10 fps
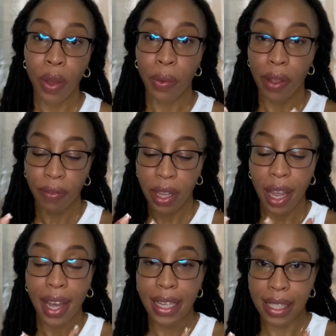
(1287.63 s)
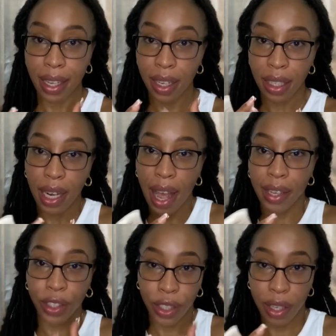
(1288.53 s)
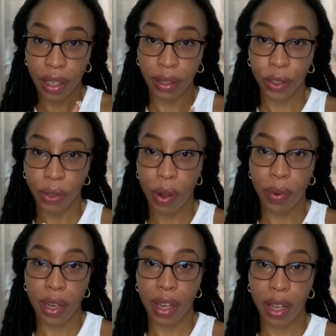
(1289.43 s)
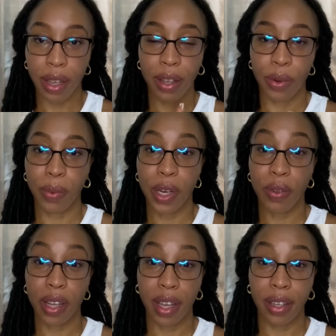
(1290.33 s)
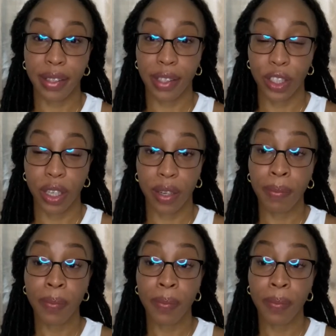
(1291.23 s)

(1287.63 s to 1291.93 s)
if the hands get ashy throughout the day, you know, when you're in air condition,